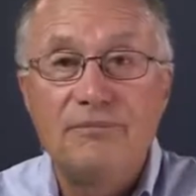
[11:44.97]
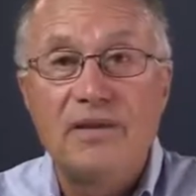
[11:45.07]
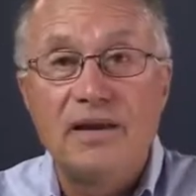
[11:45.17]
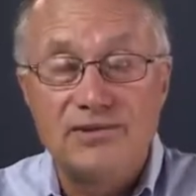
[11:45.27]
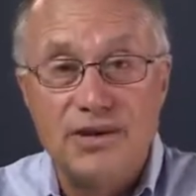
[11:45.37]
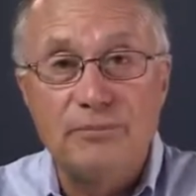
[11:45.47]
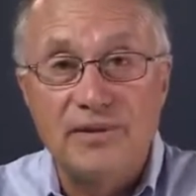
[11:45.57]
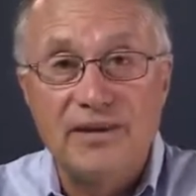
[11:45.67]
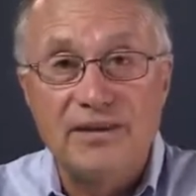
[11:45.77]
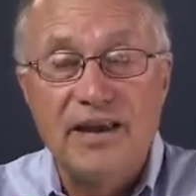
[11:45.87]

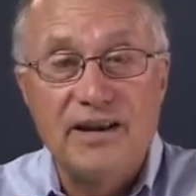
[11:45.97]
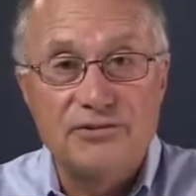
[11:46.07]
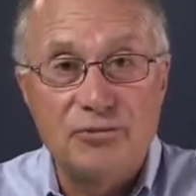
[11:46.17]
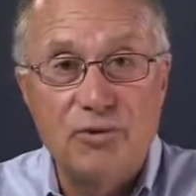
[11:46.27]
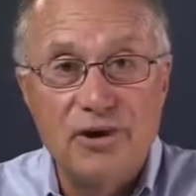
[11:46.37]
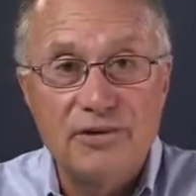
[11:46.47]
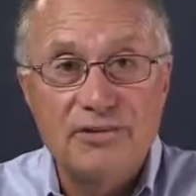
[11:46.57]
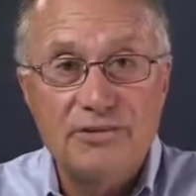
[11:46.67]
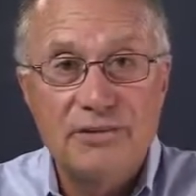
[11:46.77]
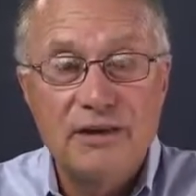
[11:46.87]
accepted it as it
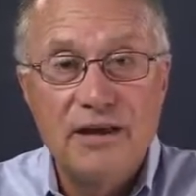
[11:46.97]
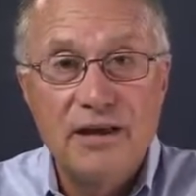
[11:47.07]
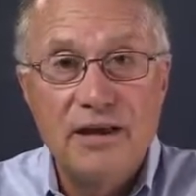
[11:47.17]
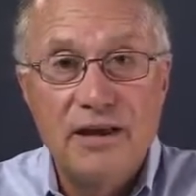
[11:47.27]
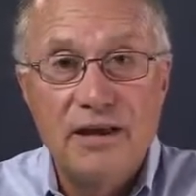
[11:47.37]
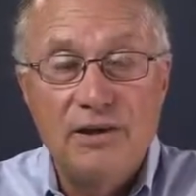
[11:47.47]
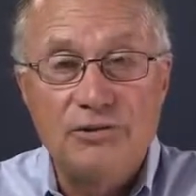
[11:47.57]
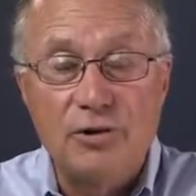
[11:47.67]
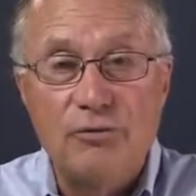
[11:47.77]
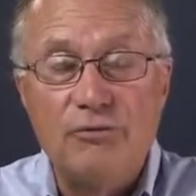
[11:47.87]
was.
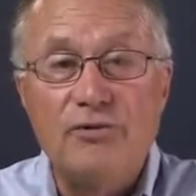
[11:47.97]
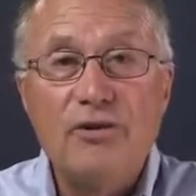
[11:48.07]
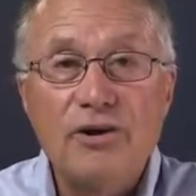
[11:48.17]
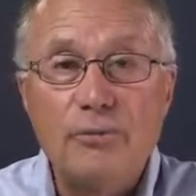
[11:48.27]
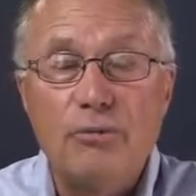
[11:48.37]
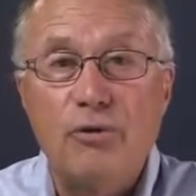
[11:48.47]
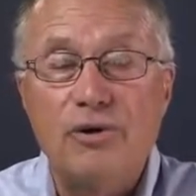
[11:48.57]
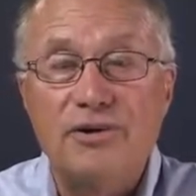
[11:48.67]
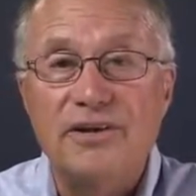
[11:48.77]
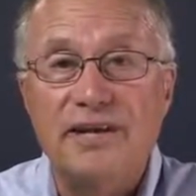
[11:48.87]
So very
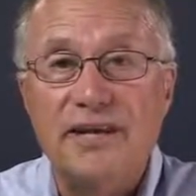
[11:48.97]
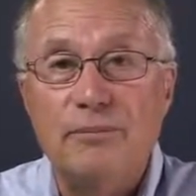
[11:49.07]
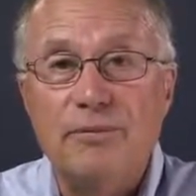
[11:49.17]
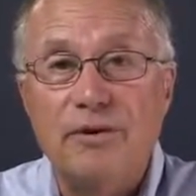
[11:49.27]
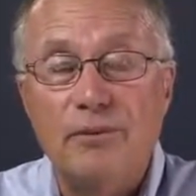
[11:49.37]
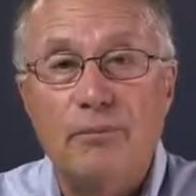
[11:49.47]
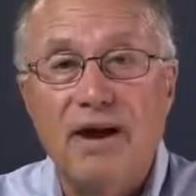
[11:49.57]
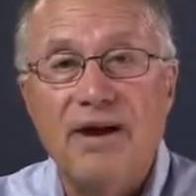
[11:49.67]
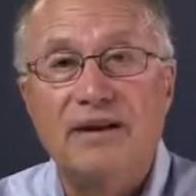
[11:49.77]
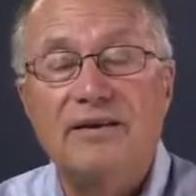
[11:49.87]
important to keep in
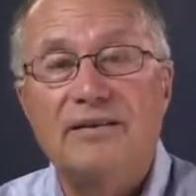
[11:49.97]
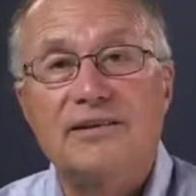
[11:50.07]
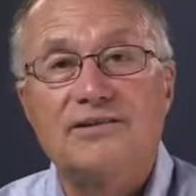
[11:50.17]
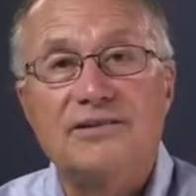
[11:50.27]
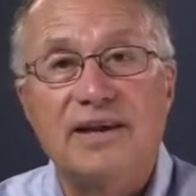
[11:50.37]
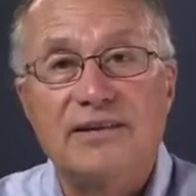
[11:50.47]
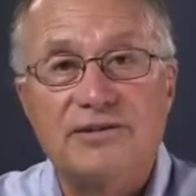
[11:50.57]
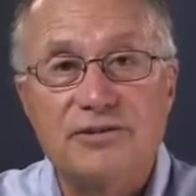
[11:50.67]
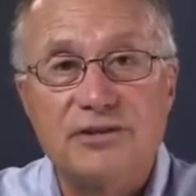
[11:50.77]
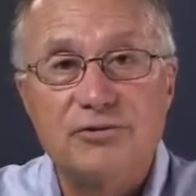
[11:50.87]
mind this
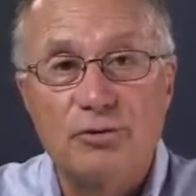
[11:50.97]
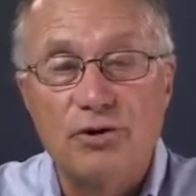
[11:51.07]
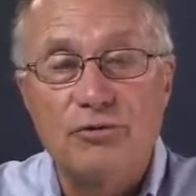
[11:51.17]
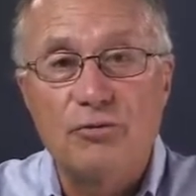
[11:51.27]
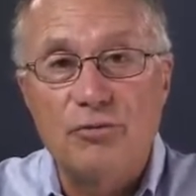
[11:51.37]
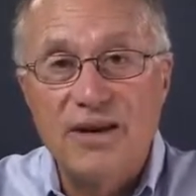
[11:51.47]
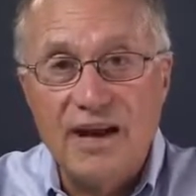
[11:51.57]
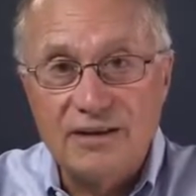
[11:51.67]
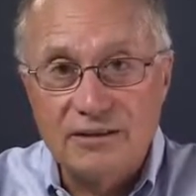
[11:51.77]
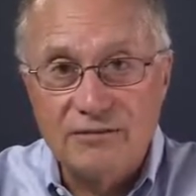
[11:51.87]
tendency toward
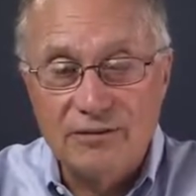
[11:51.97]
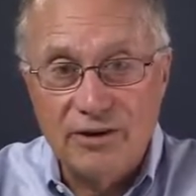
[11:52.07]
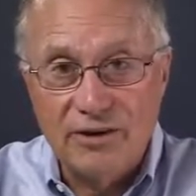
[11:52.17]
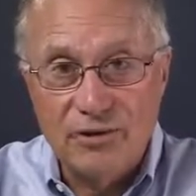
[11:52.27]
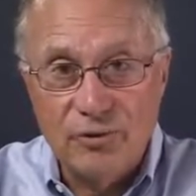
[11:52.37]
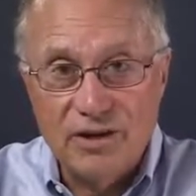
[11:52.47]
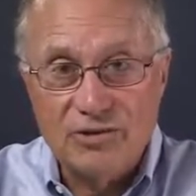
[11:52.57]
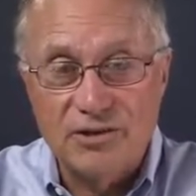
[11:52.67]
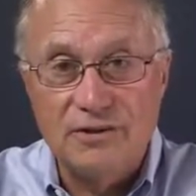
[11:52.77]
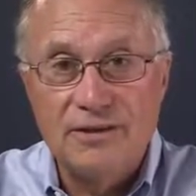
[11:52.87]
reactive
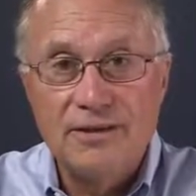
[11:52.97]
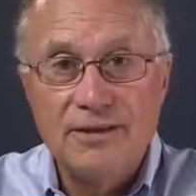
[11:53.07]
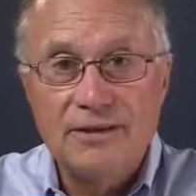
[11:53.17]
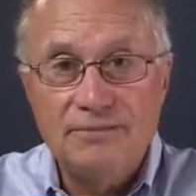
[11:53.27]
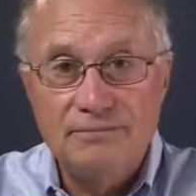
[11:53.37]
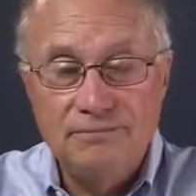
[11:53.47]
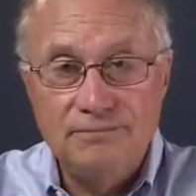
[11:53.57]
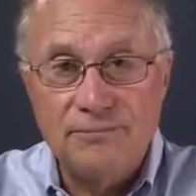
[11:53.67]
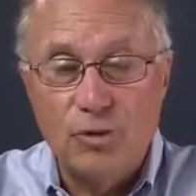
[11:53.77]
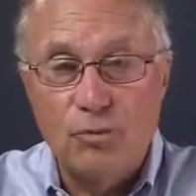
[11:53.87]
devaluation.
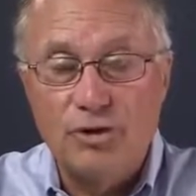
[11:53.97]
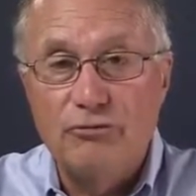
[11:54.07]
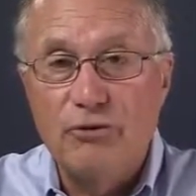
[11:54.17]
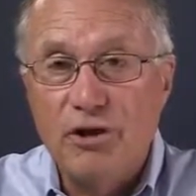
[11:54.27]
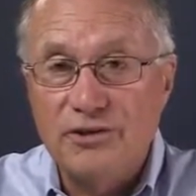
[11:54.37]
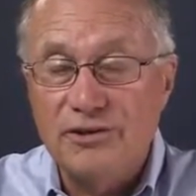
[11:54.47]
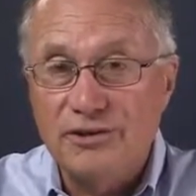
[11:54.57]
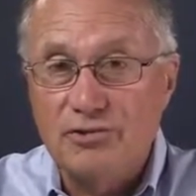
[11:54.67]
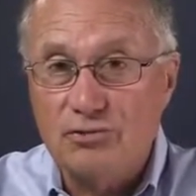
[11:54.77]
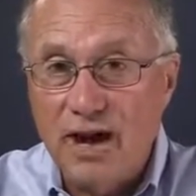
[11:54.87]
When you fall into
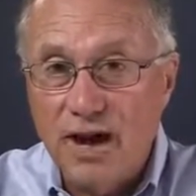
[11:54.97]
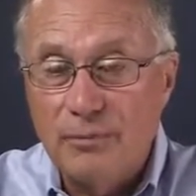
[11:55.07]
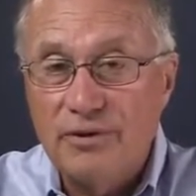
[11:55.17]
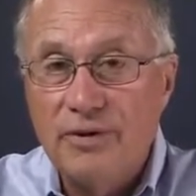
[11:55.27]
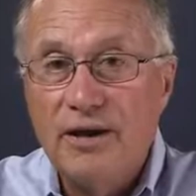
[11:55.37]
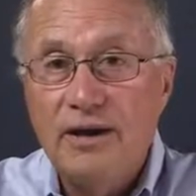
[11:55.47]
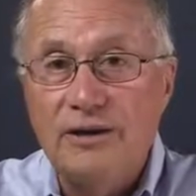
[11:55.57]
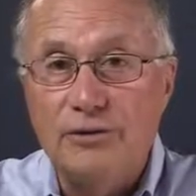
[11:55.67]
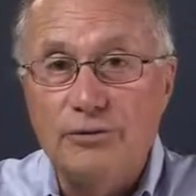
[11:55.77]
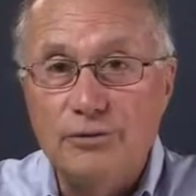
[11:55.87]
this trap,
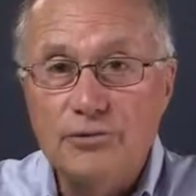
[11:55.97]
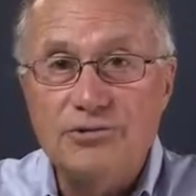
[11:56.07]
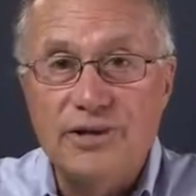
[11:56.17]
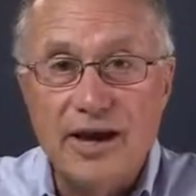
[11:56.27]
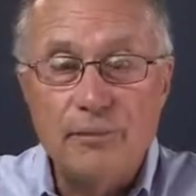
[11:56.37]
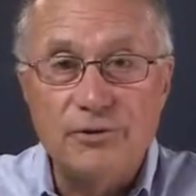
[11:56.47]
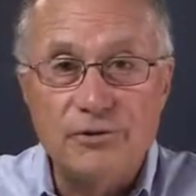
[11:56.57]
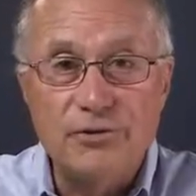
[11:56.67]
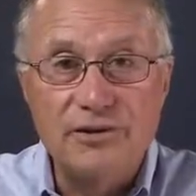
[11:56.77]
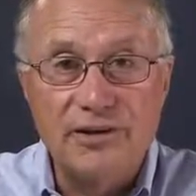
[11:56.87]
you lose the
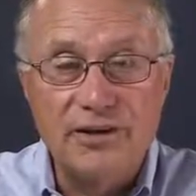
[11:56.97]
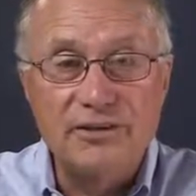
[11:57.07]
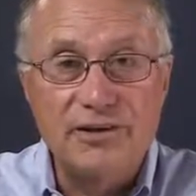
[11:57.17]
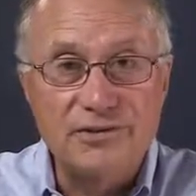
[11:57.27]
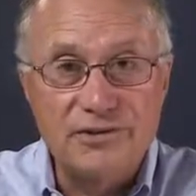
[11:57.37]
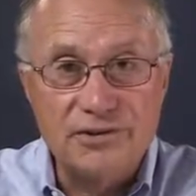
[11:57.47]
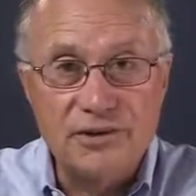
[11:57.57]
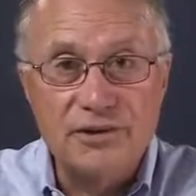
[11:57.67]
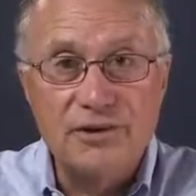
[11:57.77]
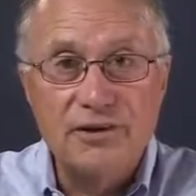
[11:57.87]
opportunity to
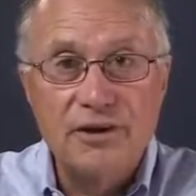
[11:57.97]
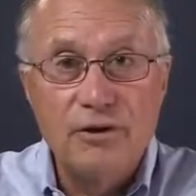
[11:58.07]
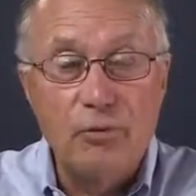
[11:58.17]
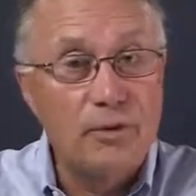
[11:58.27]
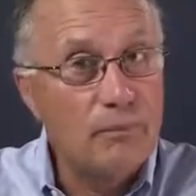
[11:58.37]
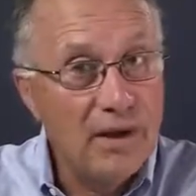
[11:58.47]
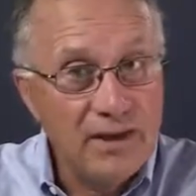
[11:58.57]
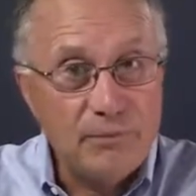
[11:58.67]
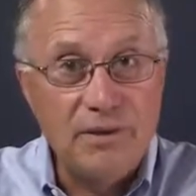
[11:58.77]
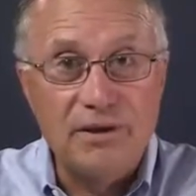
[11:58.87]
consider what
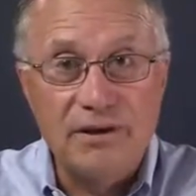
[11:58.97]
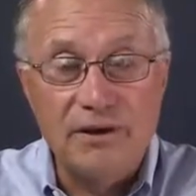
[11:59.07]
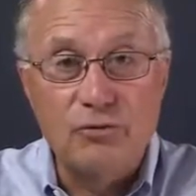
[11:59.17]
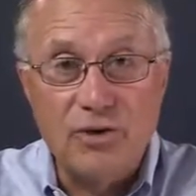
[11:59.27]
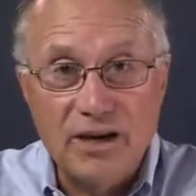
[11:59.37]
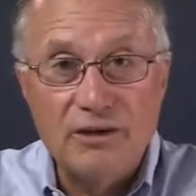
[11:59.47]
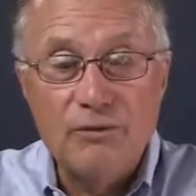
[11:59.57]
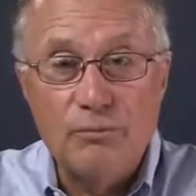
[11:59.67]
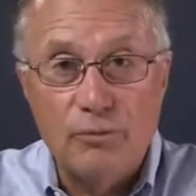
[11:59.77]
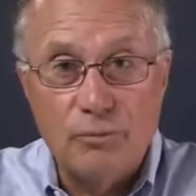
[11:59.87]
might be a great
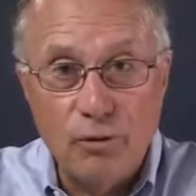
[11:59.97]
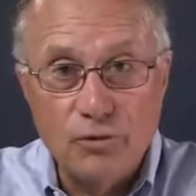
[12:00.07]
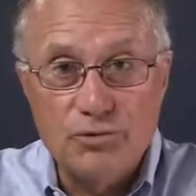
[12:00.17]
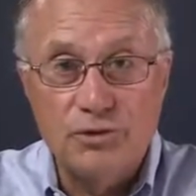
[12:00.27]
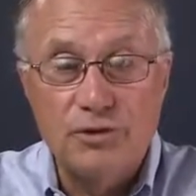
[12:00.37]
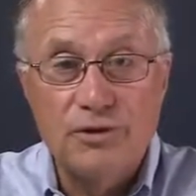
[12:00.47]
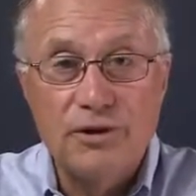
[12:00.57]
proposal